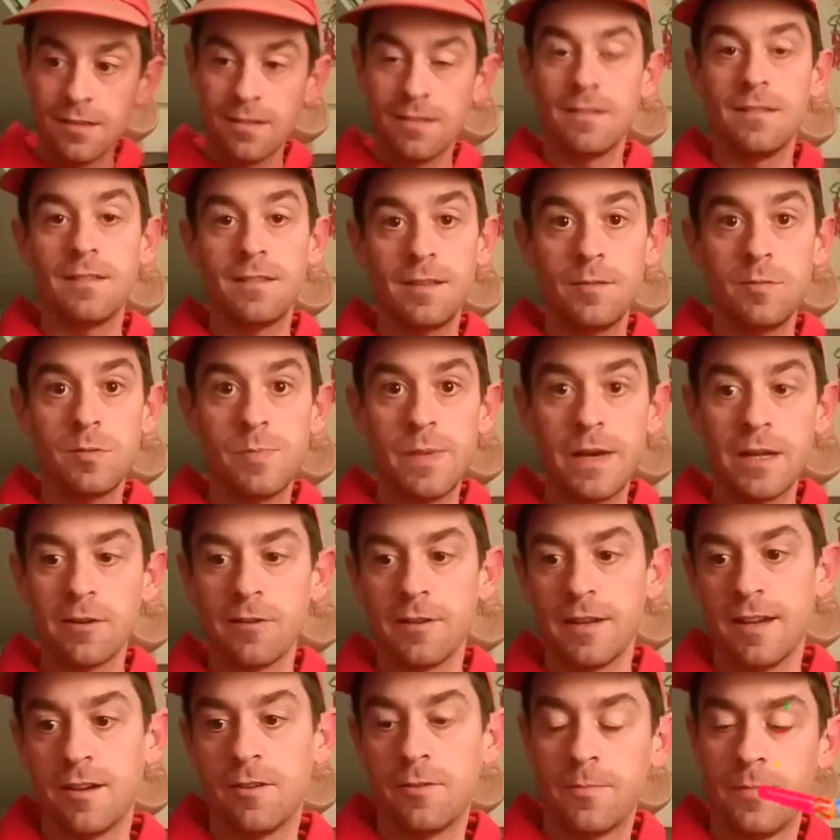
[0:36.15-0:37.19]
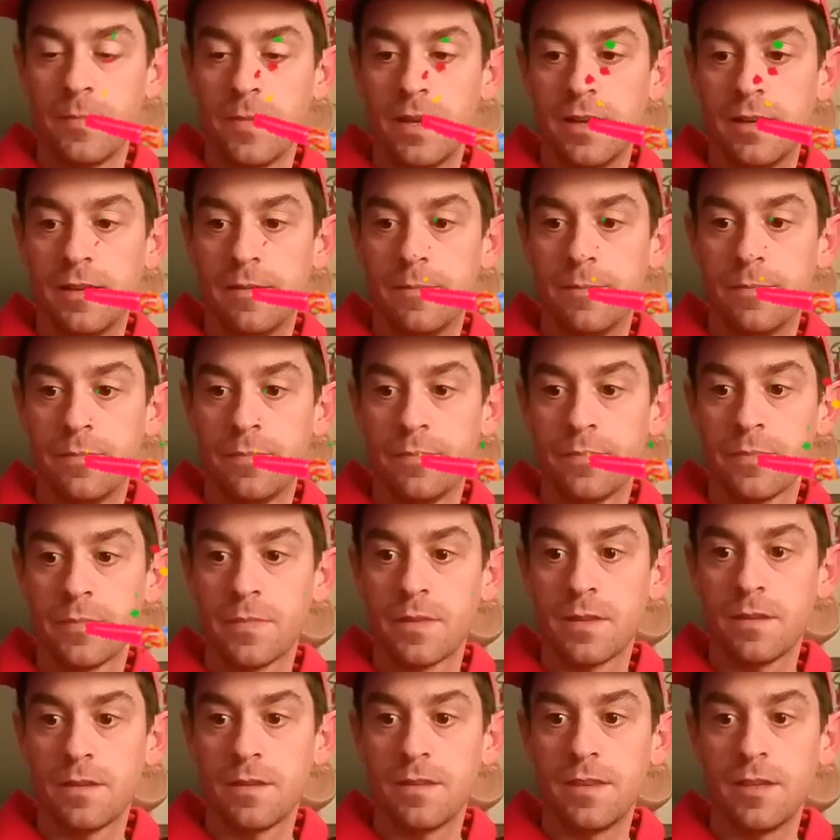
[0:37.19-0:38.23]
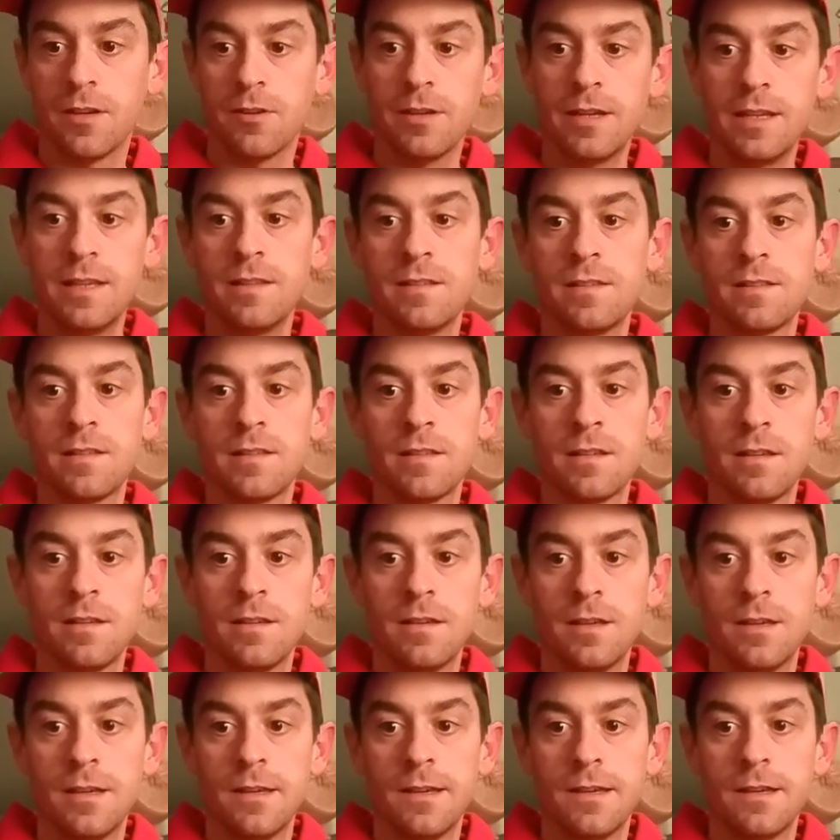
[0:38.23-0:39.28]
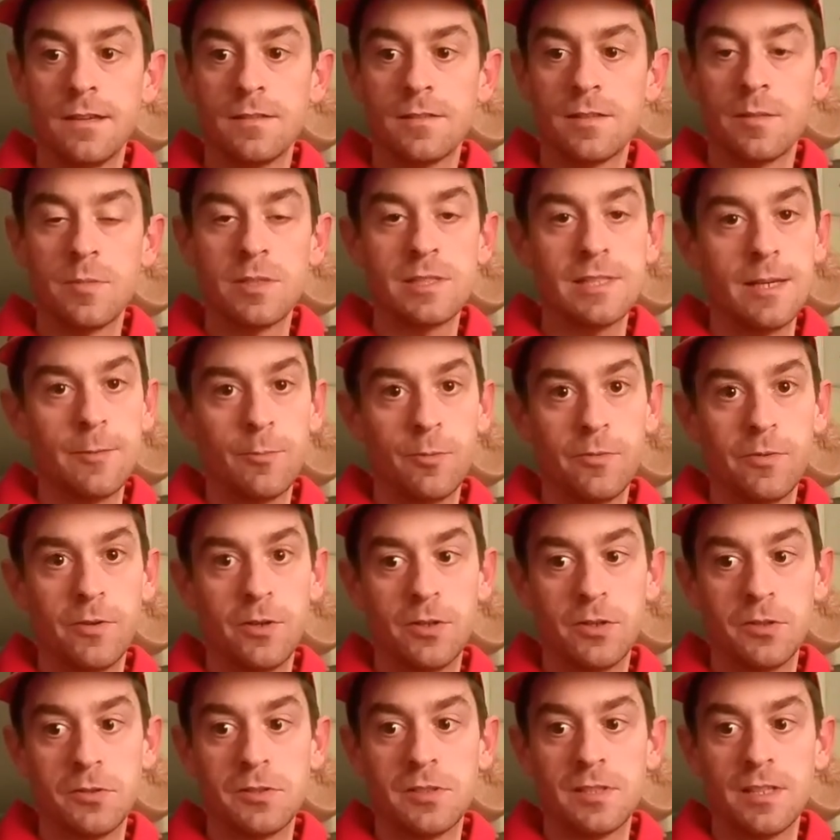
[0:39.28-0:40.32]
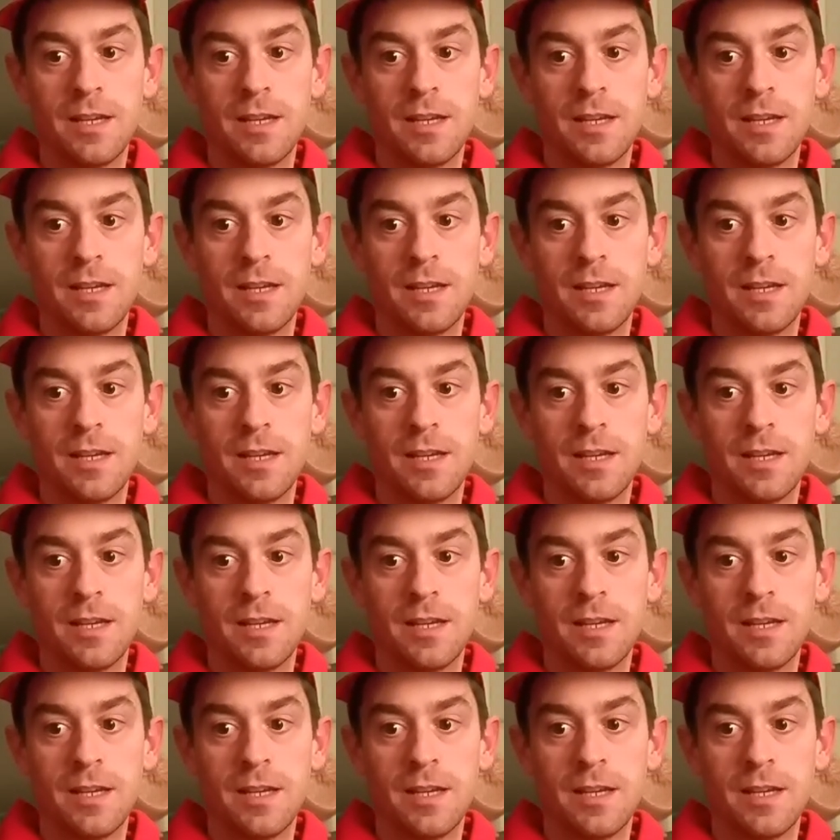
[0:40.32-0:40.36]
It seems better now. There is some example photos.